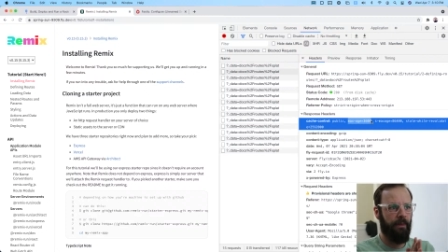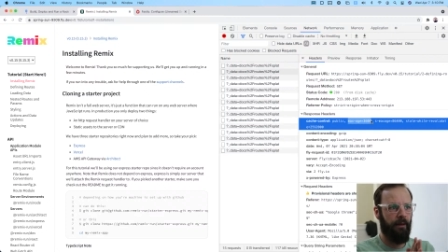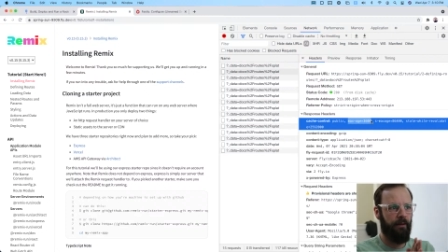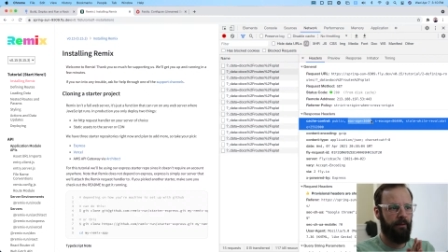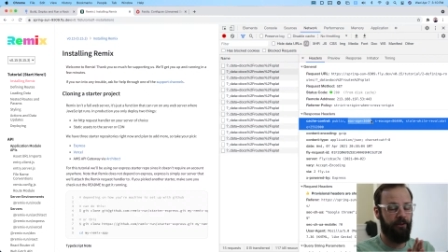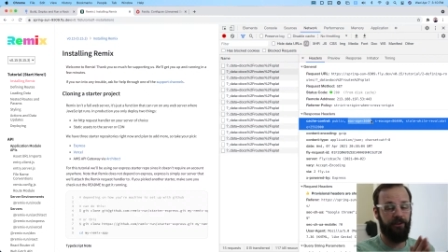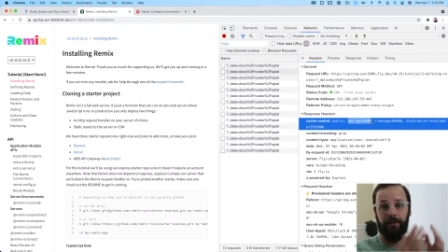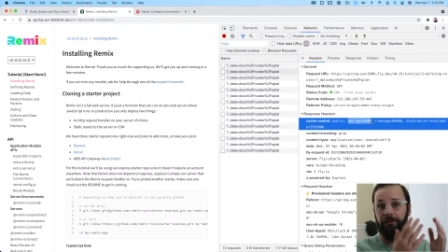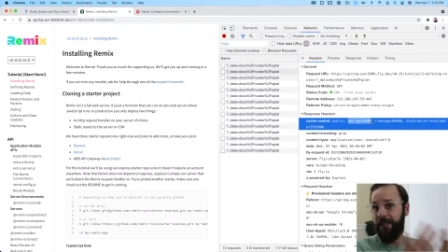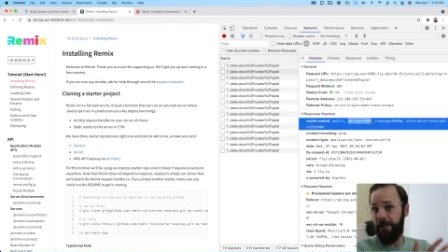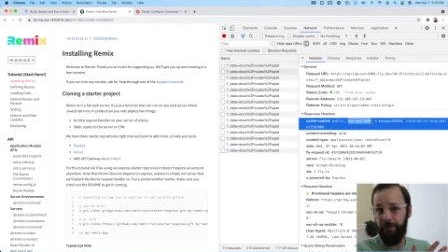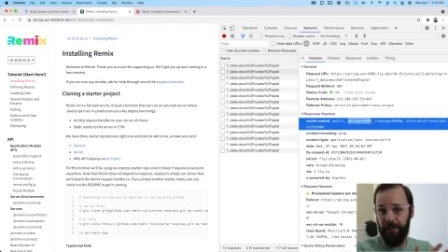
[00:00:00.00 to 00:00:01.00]
instead of
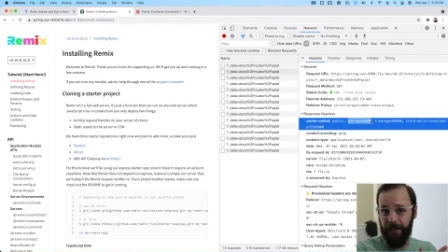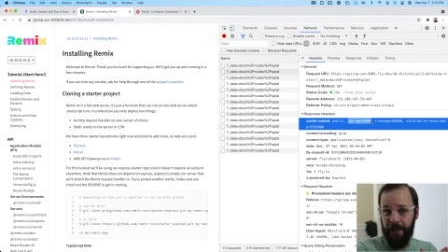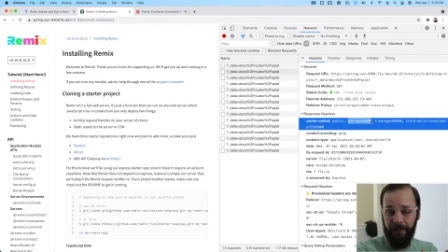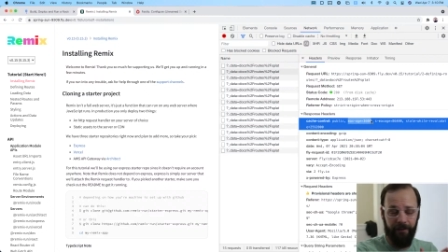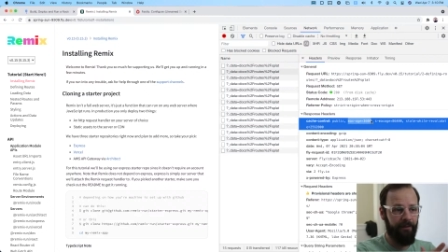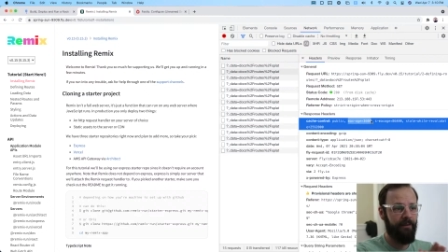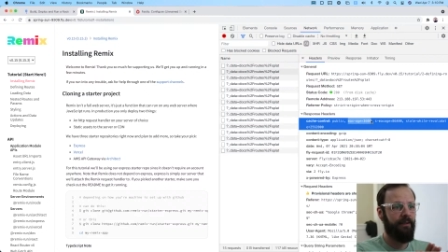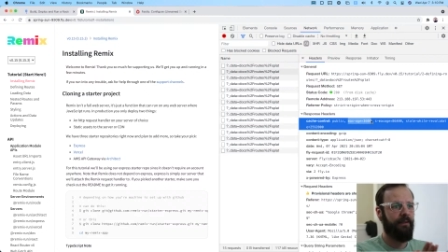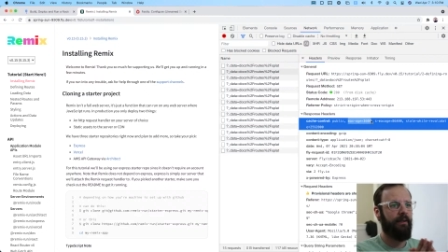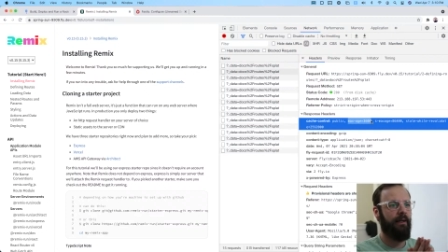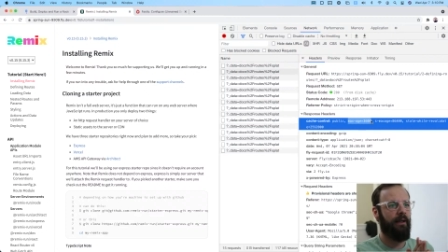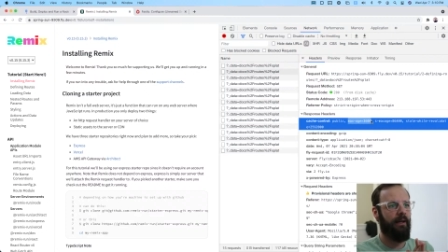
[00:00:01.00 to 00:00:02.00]
keeping that,
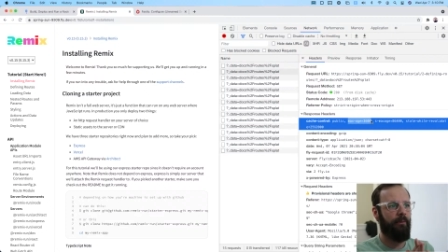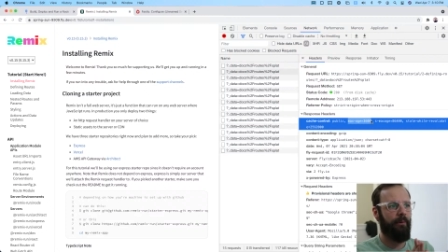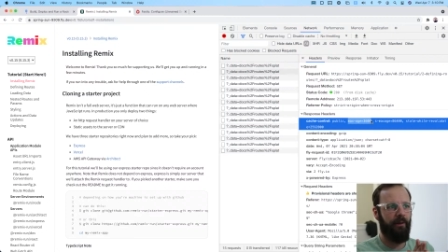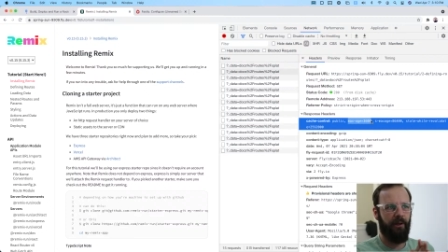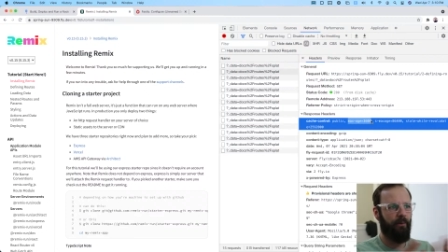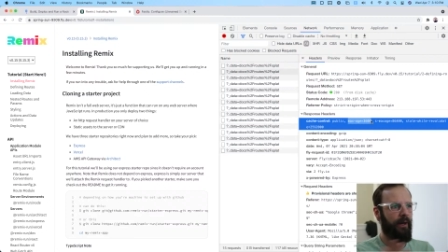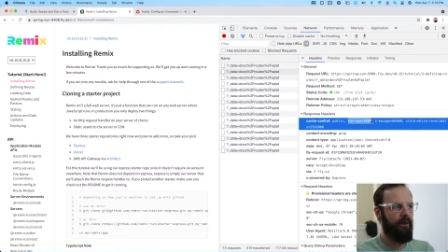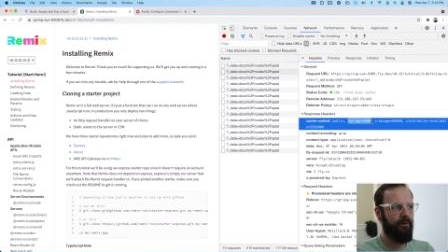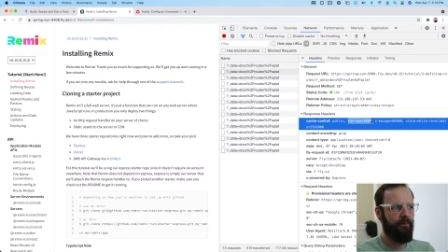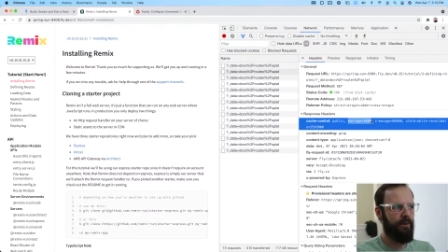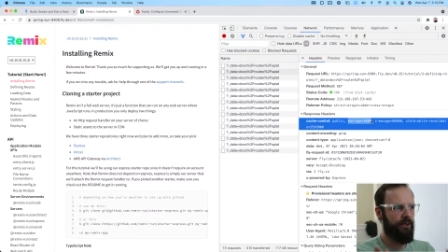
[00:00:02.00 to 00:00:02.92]
we were like, why don't we